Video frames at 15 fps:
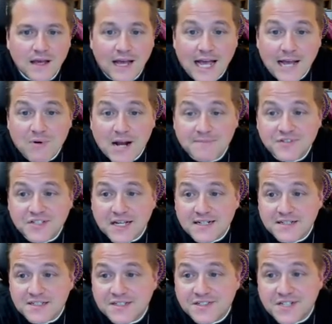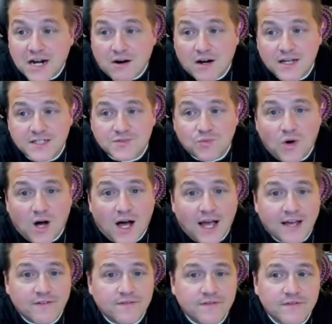Abraham said to Sarah, his
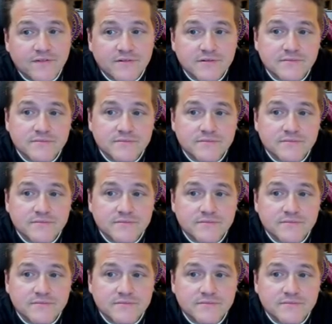wife,